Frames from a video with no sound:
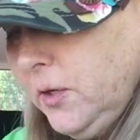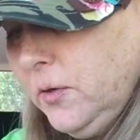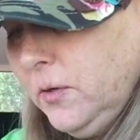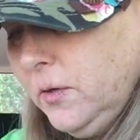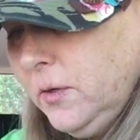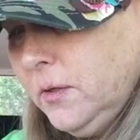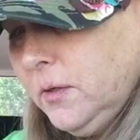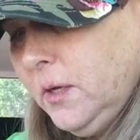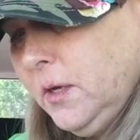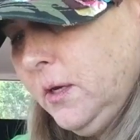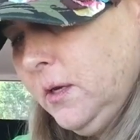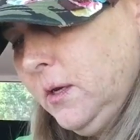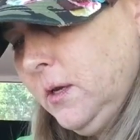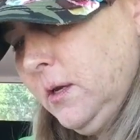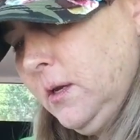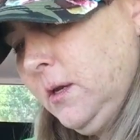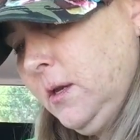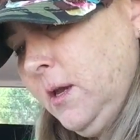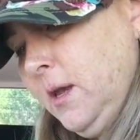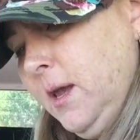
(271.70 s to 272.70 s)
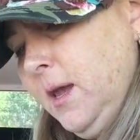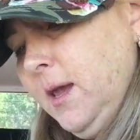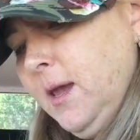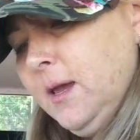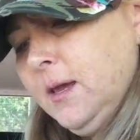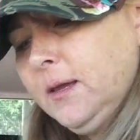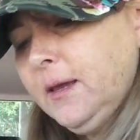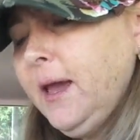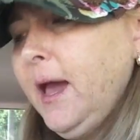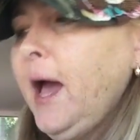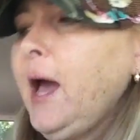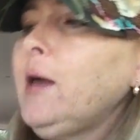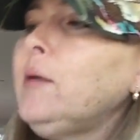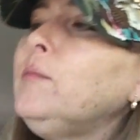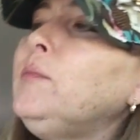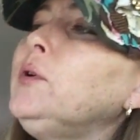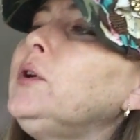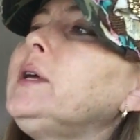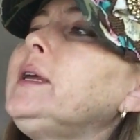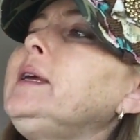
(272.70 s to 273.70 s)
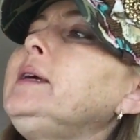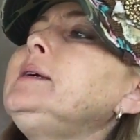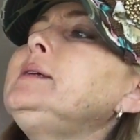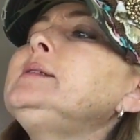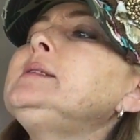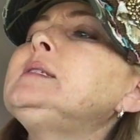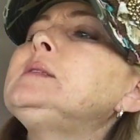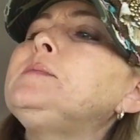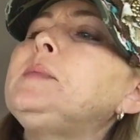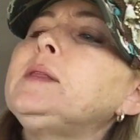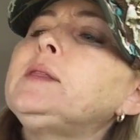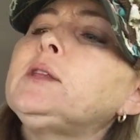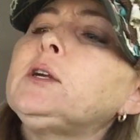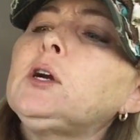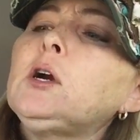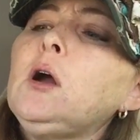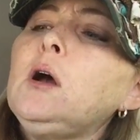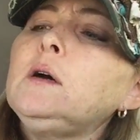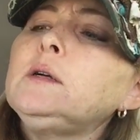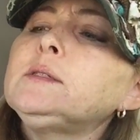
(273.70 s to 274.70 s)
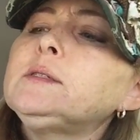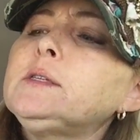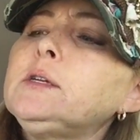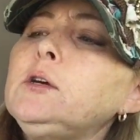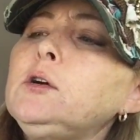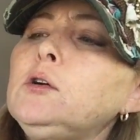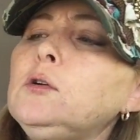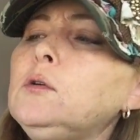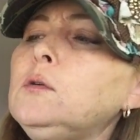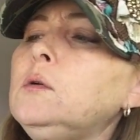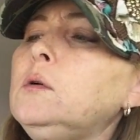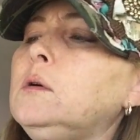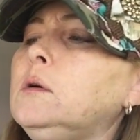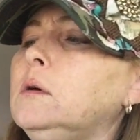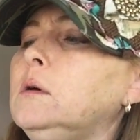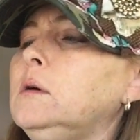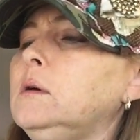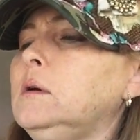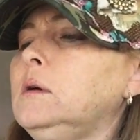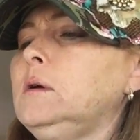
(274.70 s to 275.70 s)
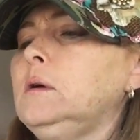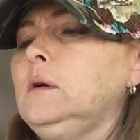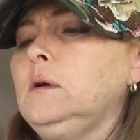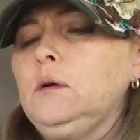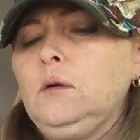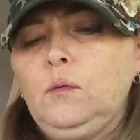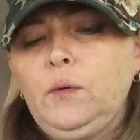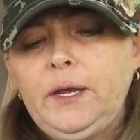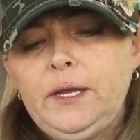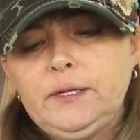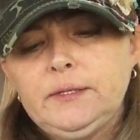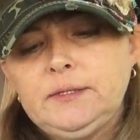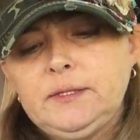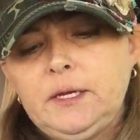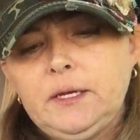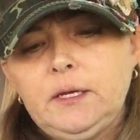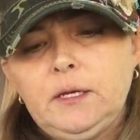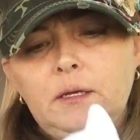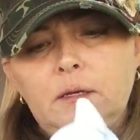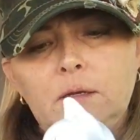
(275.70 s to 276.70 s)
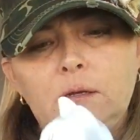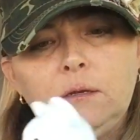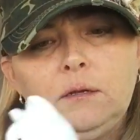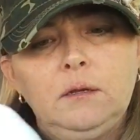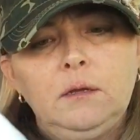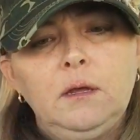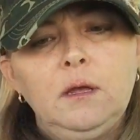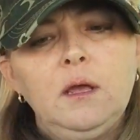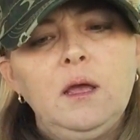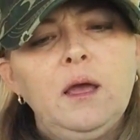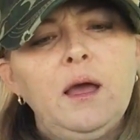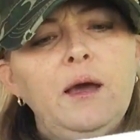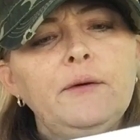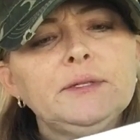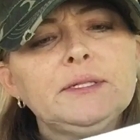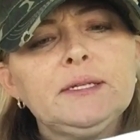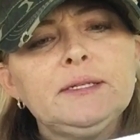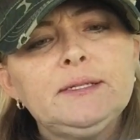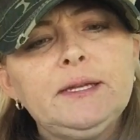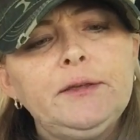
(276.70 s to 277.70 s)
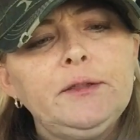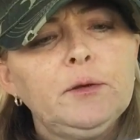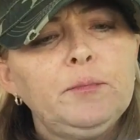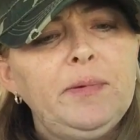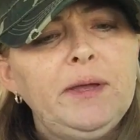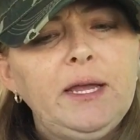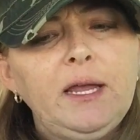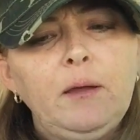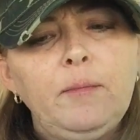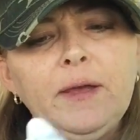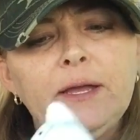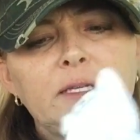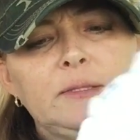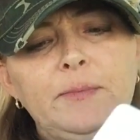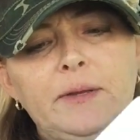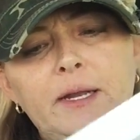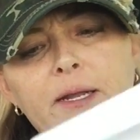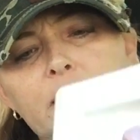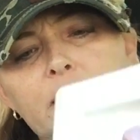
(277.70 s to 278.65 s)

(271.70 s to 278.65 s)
cute cat bookends, but they're also, wait a second, I was going to say they're piggy banks, but